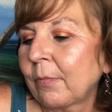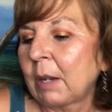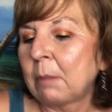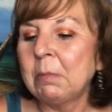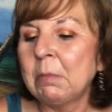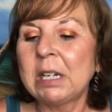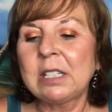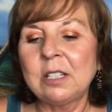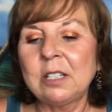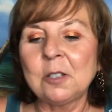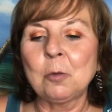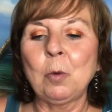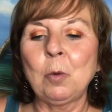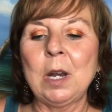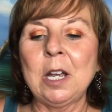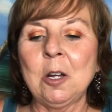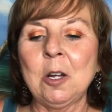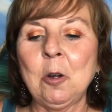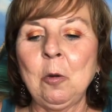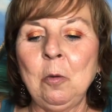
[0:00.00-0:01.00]
mixes
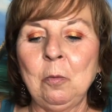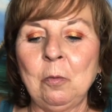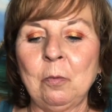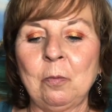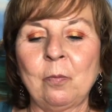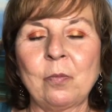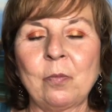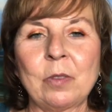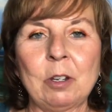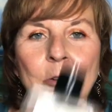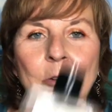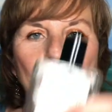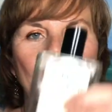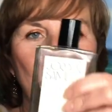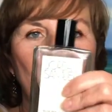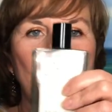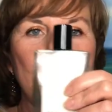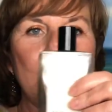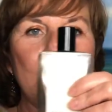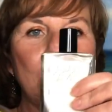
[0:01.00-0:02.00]
well
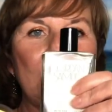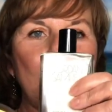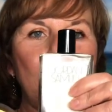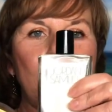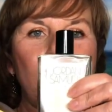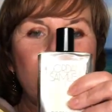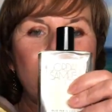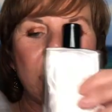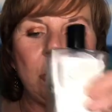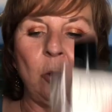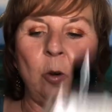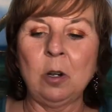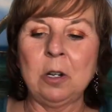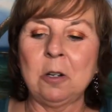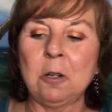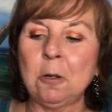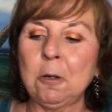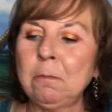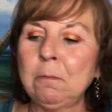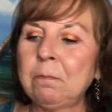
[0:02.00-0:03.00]
with my body
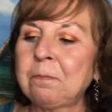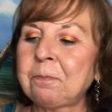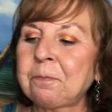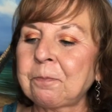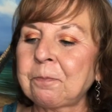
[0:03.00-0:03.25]
oil.